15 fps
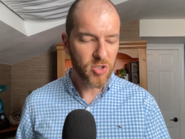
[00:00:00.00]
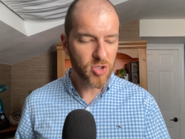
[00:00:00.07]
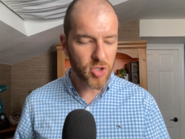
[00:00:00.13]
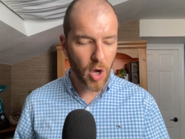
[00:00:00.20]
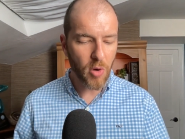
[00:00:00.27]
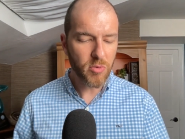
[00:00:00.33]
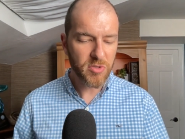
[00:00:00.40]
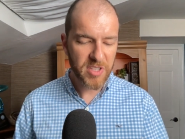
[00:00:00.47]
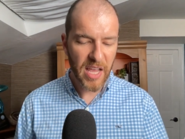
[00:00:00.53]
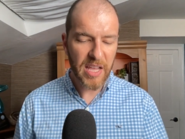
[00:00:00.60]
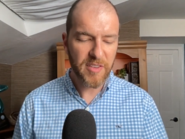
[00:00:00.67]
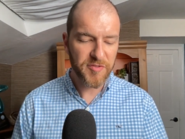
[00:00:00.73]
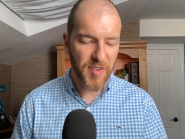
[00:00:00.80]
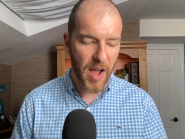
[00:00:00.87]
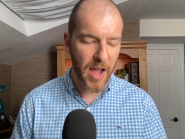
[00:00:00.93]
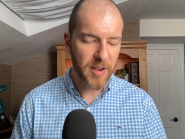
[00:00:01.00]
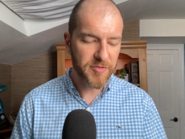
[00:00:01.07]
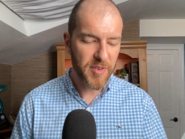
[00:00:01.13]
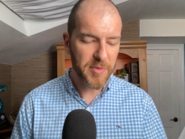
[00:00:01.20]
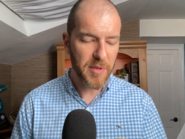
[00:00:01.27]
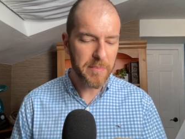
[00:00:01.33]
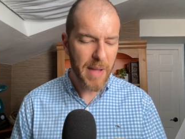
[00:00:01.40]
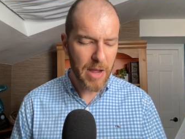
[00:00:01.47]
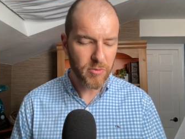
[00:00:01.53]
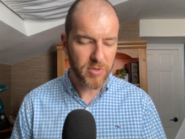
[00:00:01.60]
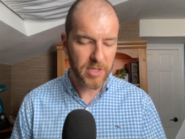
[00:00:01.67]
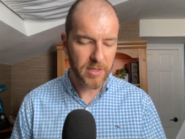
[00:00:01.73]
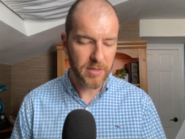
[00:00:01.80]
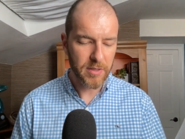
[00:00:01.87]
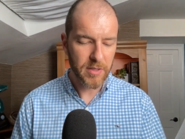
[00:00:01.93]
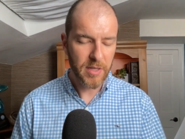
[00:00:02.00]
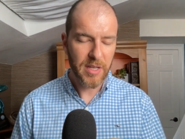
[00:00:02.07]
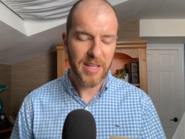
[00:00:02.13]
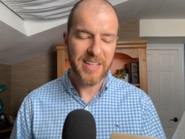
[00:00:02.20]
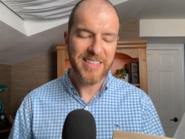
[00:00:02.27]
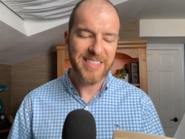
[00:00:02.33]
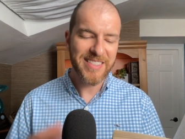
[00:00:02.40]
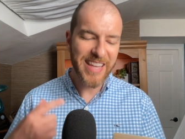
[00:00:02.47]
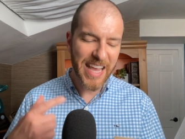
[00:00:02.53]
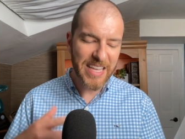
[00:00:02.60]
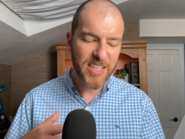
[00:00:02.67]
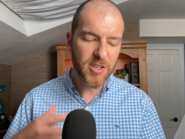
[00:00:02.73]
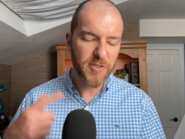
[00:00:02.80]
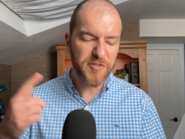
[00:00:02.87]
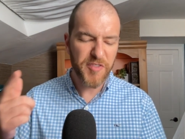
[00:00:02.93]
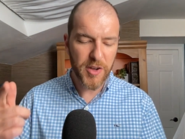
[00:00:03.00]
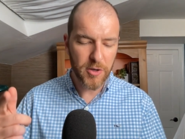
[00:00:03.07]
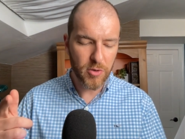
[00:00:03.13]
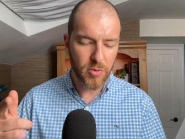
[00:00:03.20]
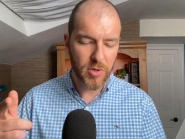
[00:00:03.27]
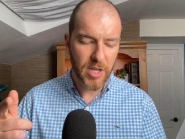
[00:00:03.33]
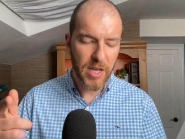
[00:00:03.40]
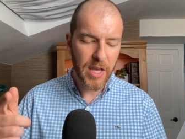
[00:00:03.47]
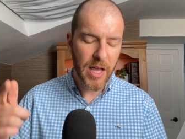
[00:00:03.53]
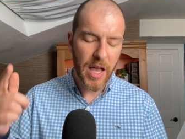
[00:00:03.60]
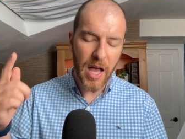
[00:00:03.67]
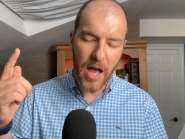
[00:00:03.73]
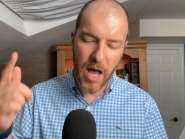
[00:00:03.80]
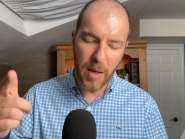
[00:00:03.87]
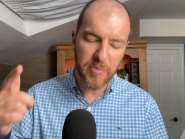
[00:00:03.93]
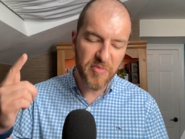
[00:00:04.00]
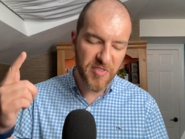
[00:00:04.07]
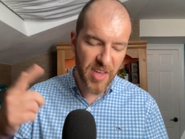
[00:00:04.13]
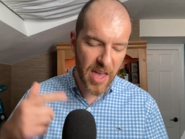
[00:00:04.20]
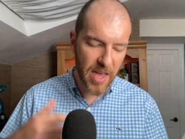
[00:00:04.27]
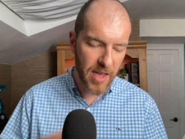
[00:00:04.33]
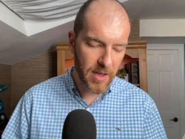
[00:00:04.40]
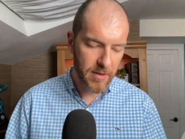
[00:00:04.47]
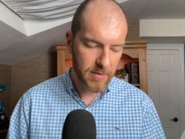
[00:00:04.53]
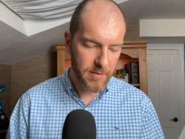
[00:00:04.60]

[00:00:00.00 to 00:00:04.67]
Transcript: Don't take fire from the mountain. Take your food up there.